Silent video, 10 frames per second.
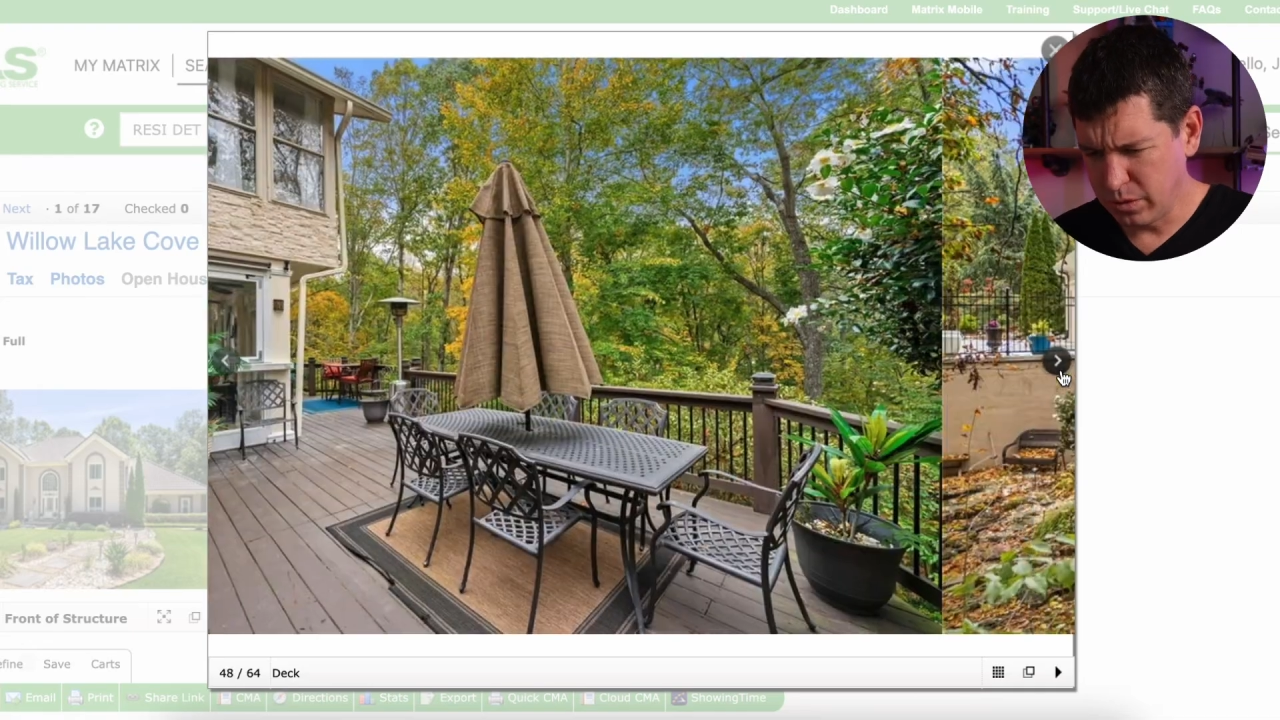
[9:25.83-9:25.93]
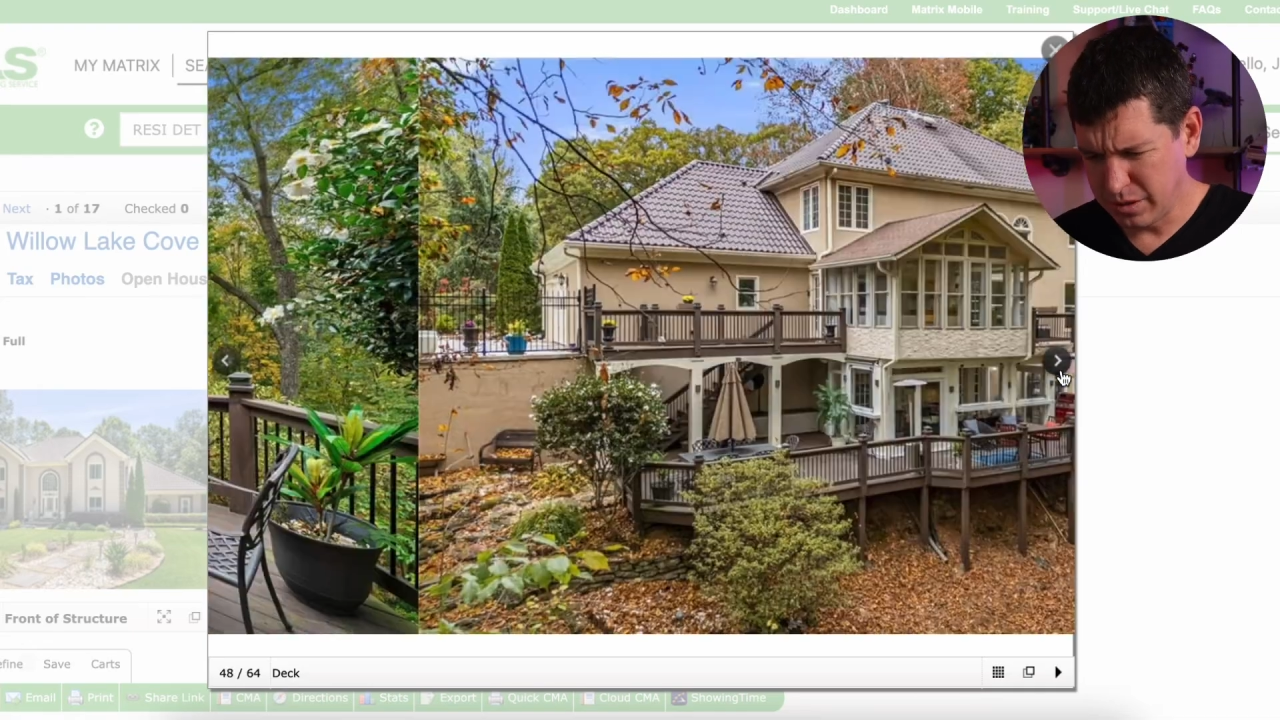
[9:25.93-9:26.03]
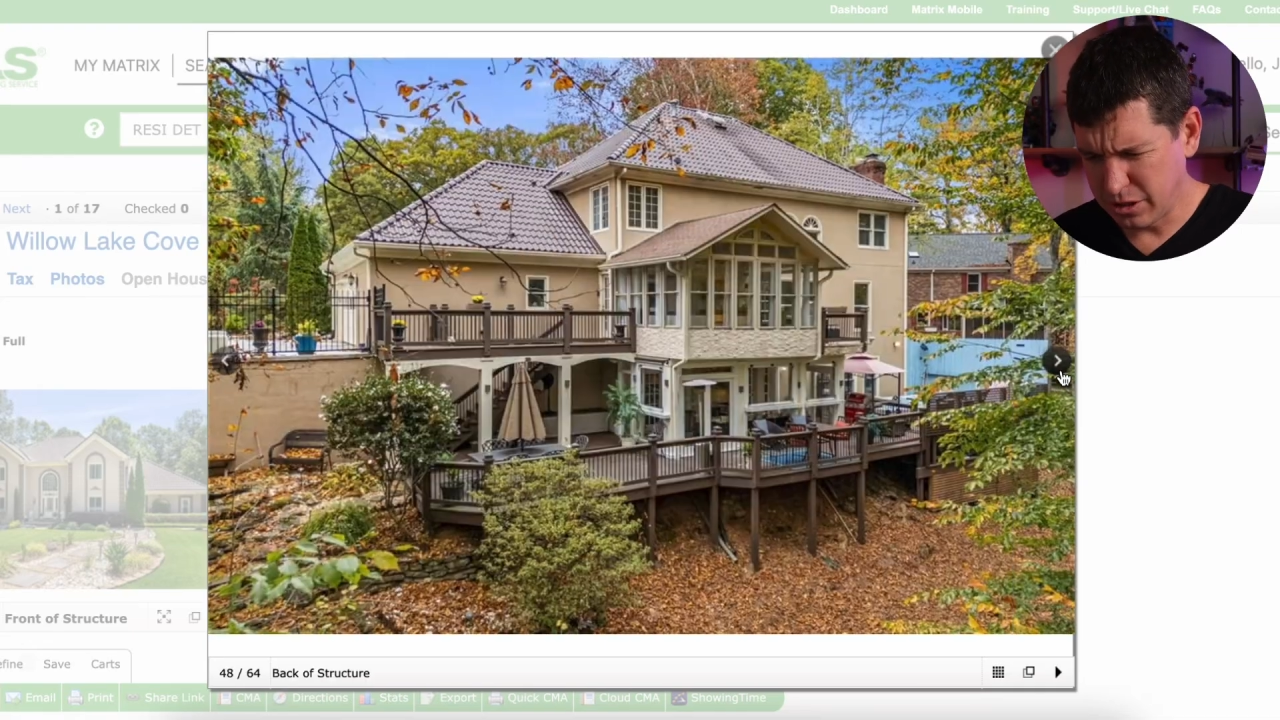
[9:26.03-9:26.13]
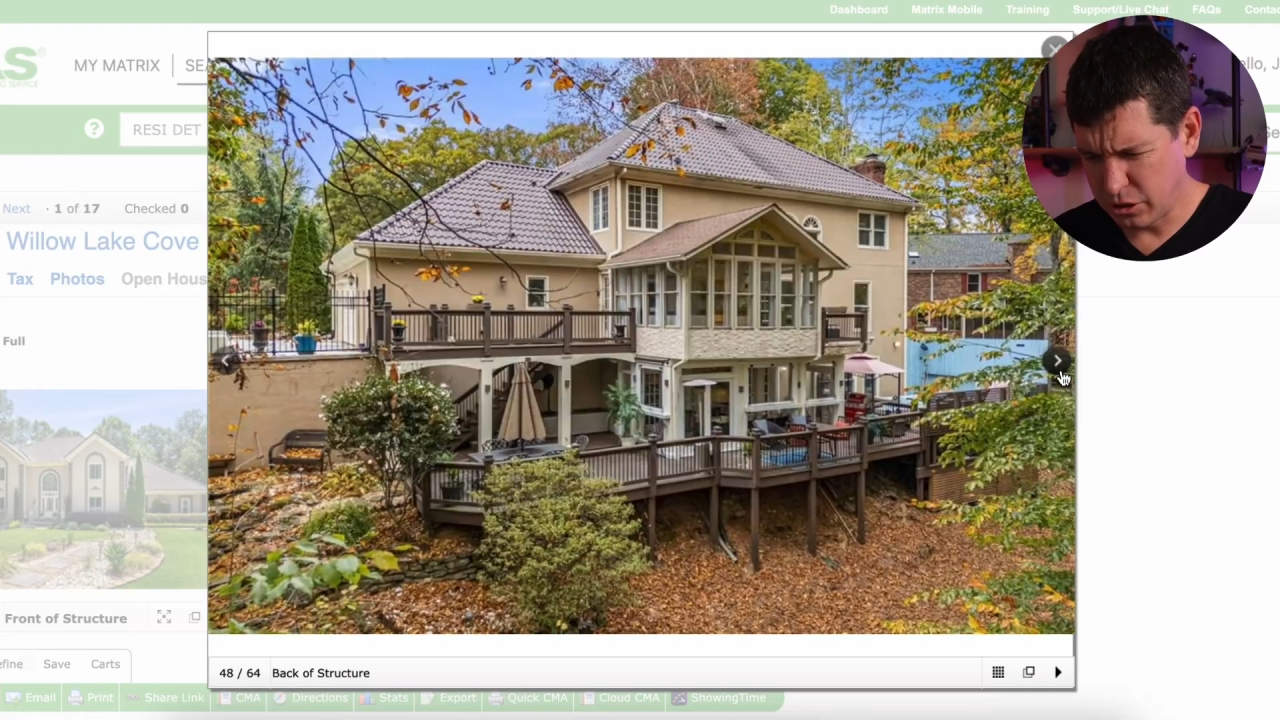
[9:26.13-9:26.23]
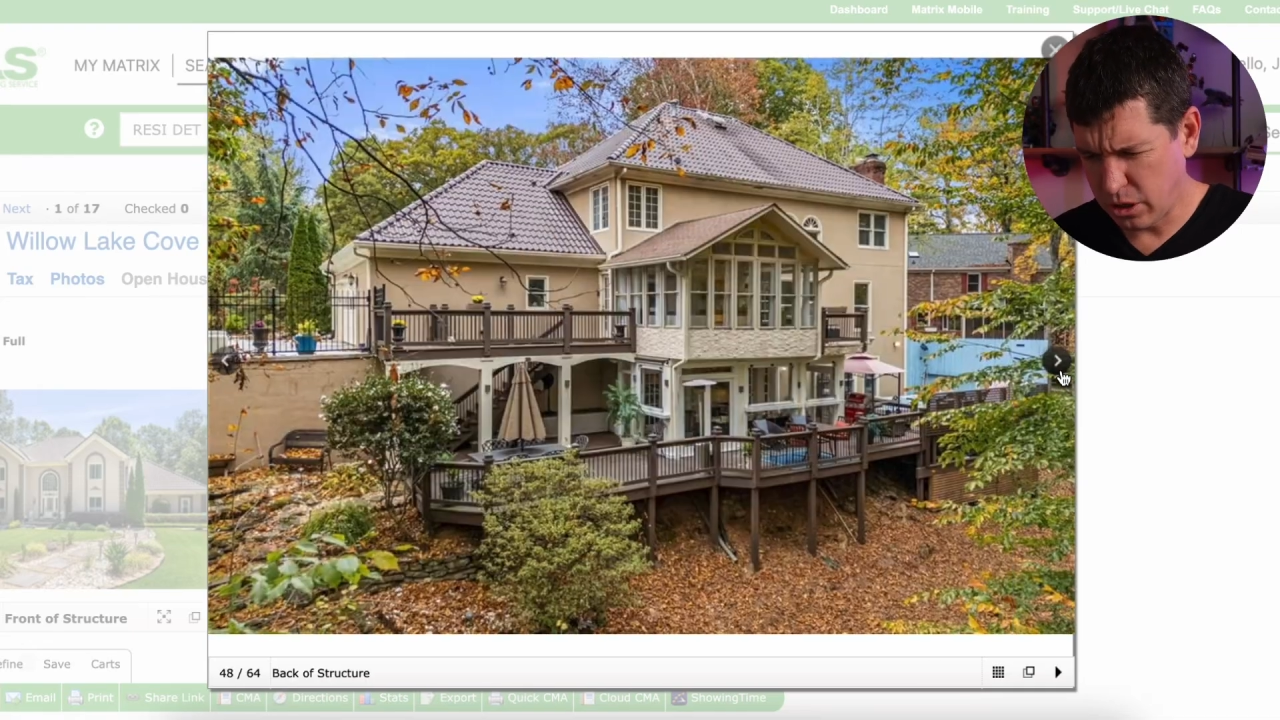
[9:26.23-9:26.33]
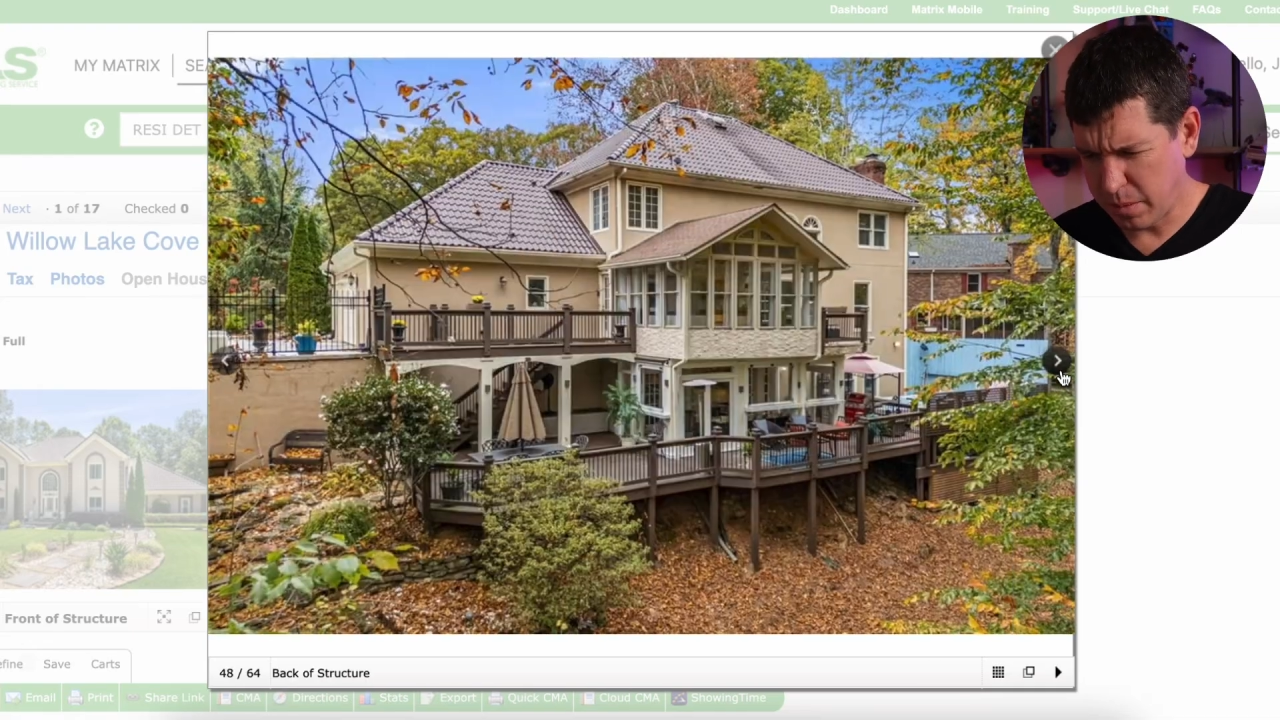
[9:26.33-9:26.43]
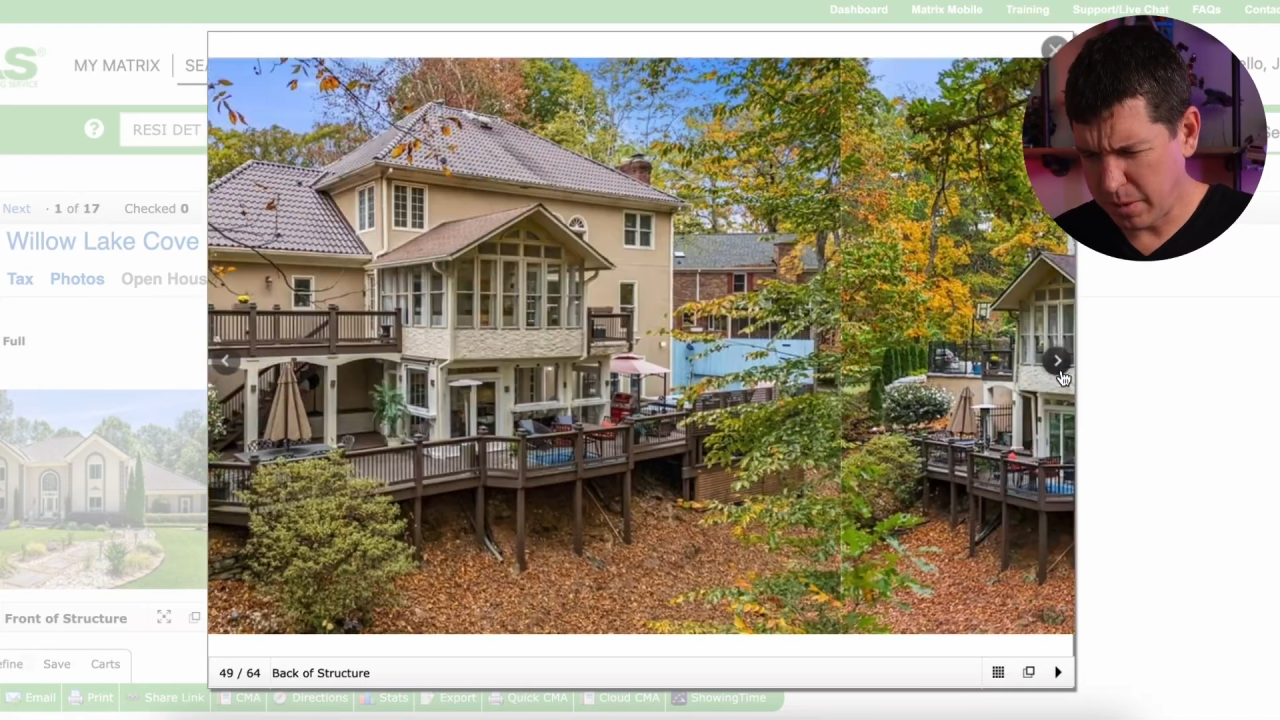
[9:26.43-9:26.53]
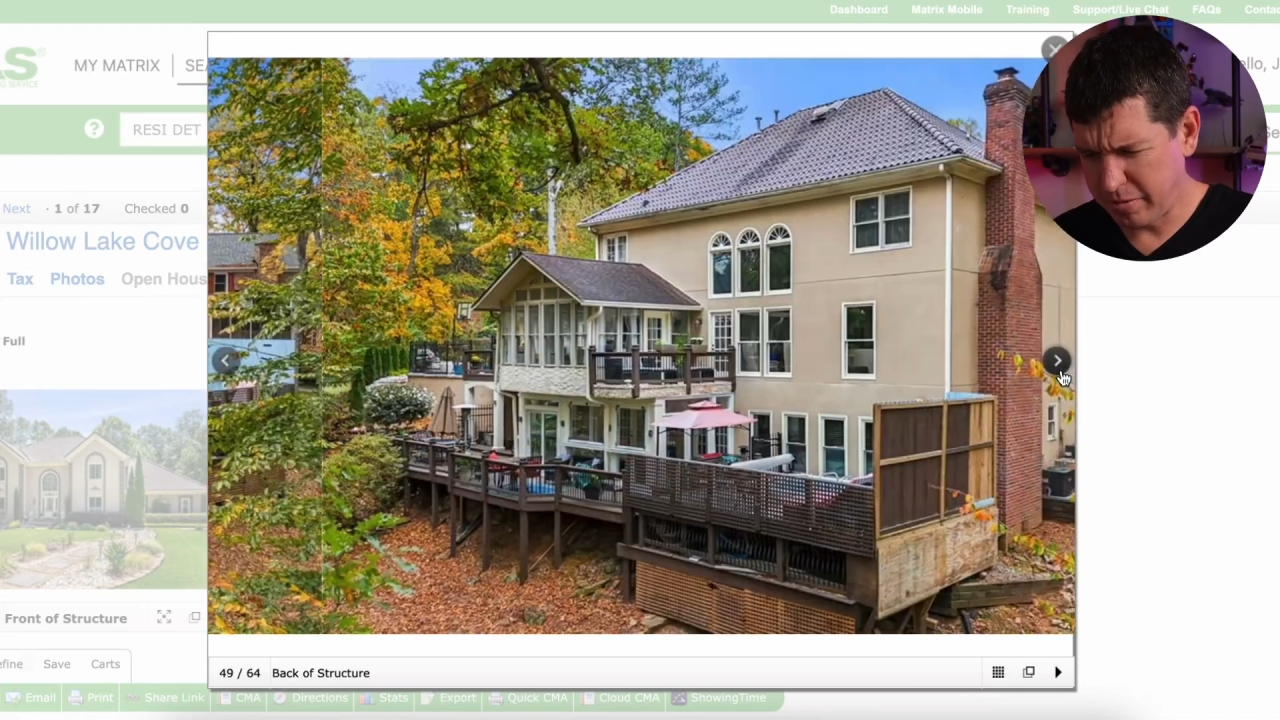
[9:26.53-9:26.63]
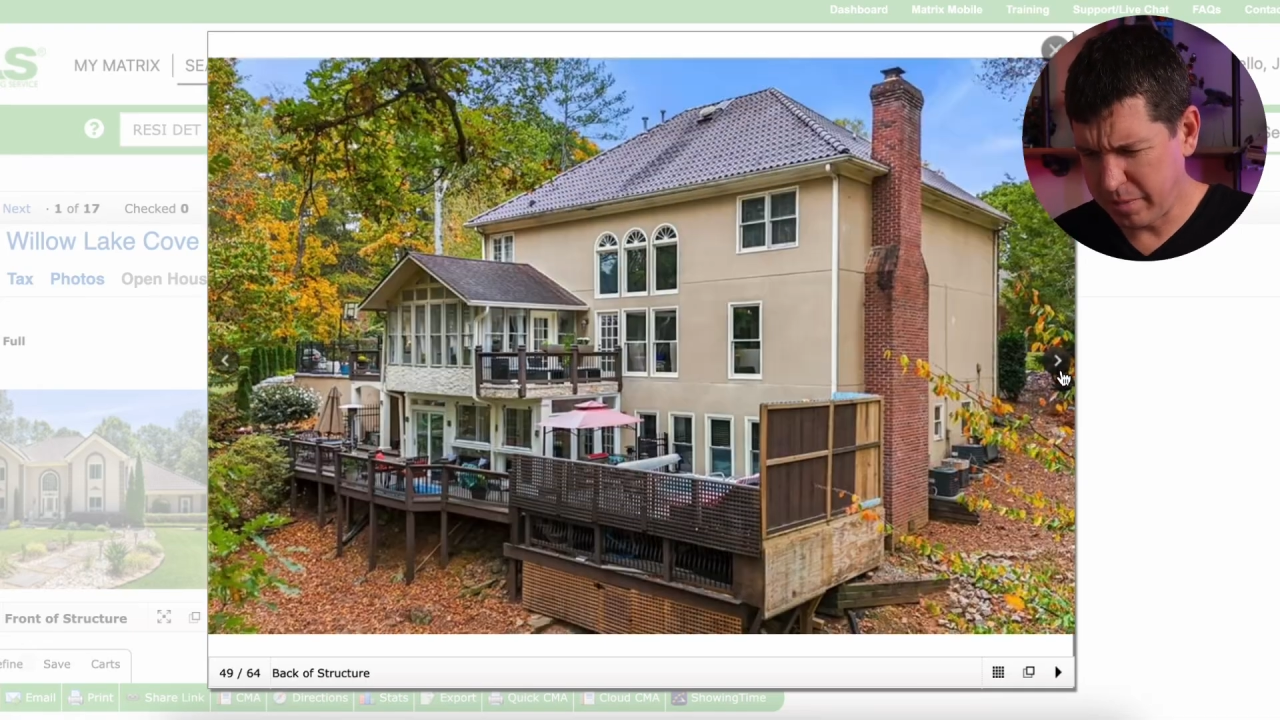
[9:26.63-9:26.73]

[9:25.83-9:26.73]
Is this a drop-off